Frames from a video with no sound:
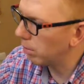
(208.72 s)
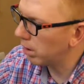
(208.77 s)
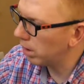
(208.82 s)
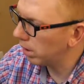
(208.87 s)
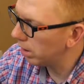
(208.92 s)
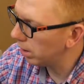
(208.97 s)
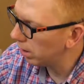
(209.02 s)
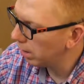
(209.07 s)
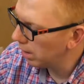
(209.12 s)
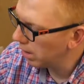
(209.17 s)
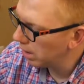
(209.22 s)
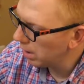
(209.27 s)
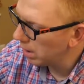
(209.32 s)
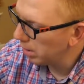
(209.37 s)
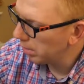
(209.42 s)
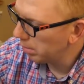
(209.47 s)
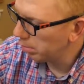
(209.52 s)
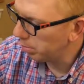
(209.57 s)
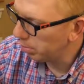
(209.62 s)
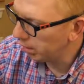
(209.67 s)
one,
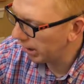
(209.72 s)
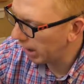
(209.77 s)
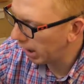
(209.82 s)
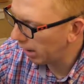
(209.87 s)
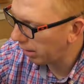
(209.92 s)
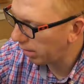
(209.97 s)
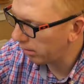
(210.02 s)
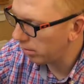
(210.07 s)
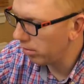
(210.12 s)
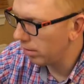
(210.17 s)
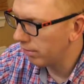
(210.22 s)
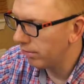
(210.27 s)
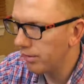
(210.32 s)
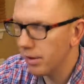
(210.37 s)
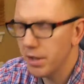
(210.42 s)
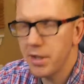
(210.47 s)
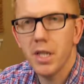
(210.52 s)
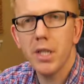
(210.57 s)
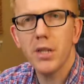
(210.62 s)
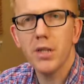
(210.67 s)
play through the
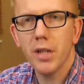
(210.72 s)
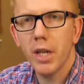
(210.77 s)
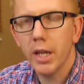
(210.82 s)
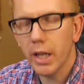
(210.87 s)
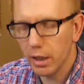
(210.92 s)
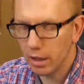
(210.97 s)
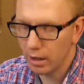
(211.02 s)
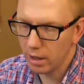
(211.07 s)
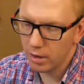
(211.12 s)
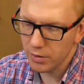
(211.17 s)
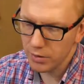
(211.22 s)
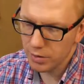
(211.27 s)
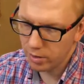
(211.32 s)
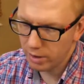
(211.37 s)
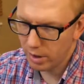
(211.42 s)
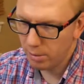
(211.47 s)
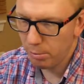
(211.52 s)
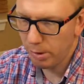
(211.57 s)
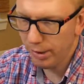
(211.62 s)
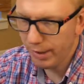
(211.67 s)
first and second, and also
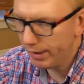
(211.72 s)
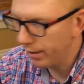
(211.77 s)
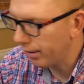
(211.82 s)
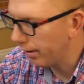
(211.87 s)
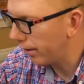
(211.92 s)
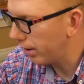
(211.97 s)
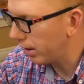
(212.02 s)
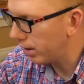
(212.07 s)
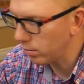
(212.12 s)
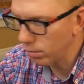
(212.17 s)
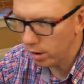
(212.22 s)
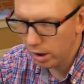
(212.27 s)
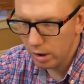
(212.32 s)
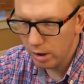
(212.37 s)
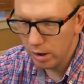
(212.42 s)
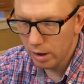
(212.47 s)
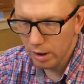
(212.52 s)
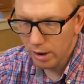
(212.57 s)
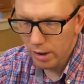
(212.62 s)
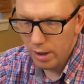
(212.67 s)
then play the third
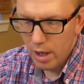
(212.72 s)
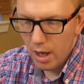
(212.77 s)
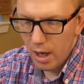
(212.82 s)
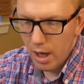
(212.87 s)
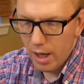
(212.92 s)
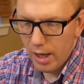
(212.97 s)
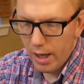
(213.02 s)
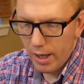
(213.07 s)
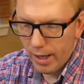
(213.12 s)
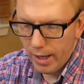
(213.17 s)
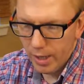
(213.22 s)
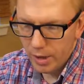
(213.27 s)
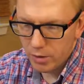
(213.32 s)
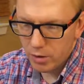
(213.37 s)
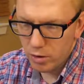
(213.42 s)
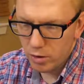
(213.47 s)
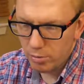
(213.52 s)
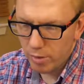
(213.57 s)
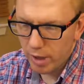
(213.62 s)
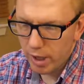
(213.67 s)
one.
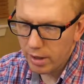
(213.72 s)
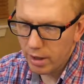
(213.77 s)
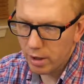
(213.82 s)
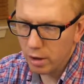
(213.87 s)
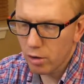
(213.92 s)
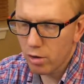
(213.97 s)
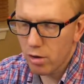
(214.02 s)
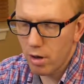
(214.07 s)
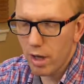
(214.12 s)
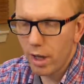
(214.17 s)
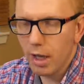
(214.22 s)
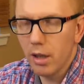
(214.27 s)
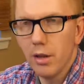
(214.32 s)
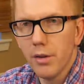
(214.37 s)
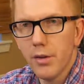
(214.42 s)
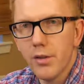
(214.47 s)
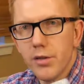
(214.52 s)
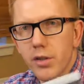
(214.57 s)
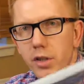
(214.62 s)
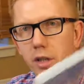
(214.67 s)
Tomb Raider
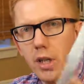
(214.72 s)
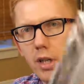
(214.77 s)
Chronicles,